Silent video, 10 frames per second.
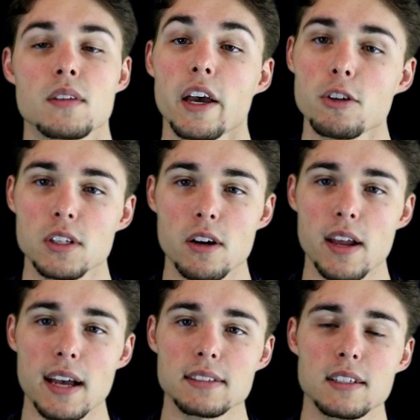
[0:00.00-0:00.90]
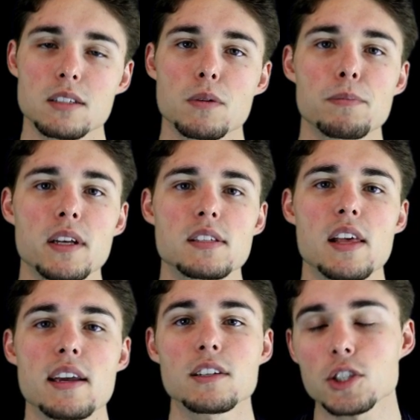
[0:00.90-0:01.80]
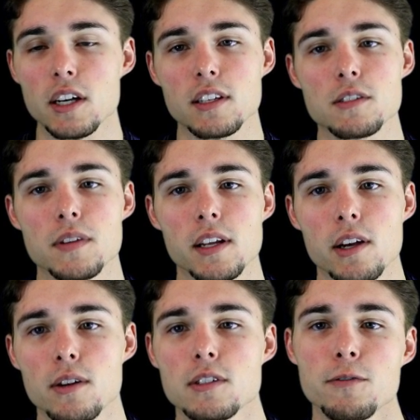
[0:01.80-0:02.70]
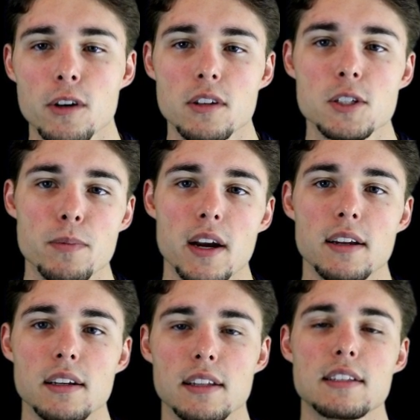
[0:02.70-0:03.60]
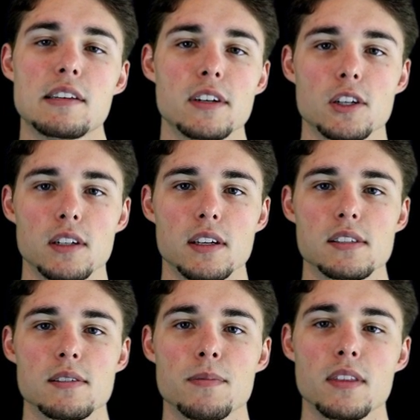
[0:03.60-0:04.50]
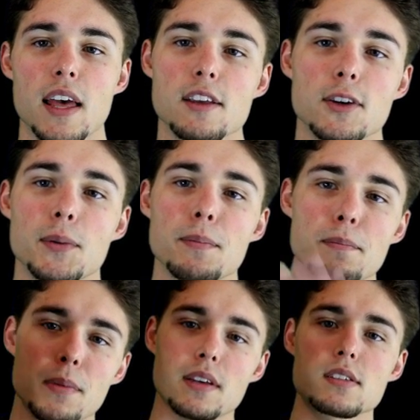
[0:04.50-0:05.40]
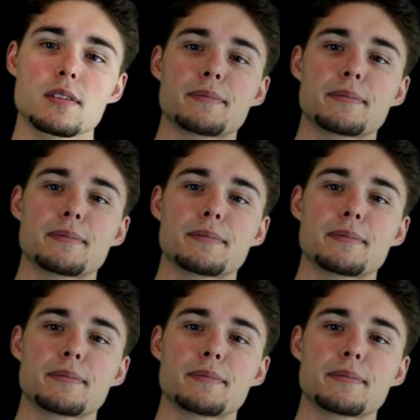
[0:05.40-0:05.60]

I usually don't ask this, but please like and share this video to further spread the D.Va goodness. Thank you. Peace.